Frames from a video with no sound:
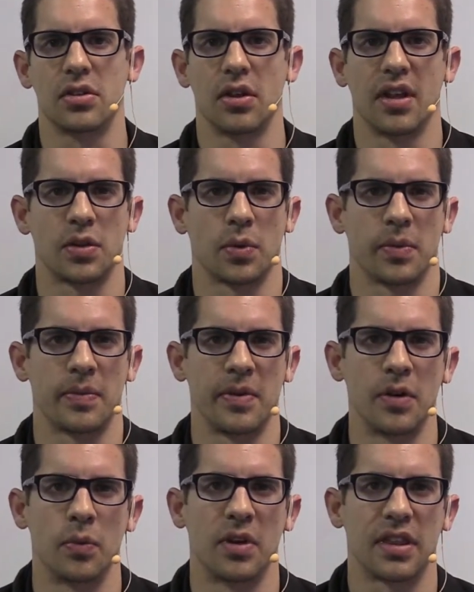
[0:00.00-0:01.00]
So that's what we
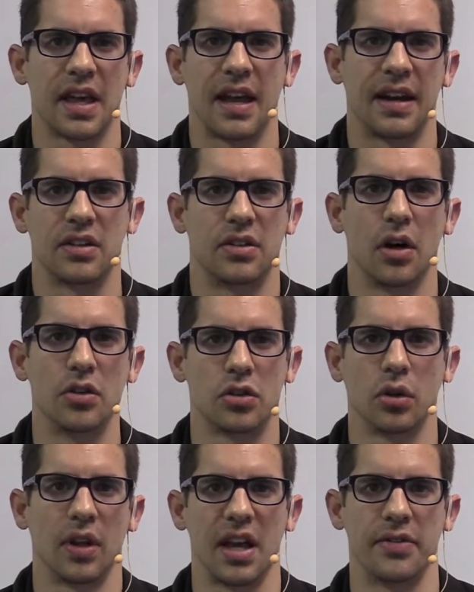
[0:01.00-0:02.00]
mean with
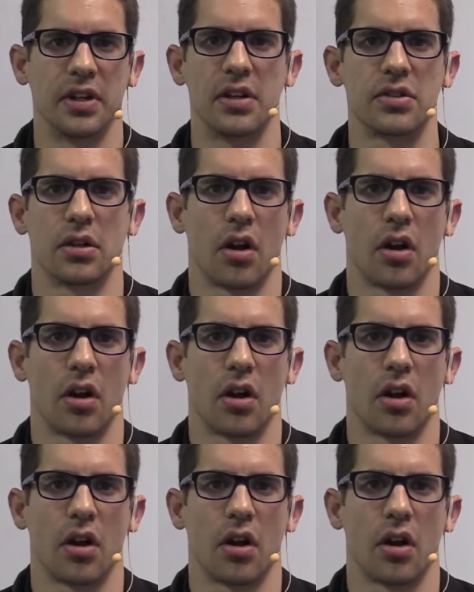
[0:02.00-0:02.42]
anecdotal evidence.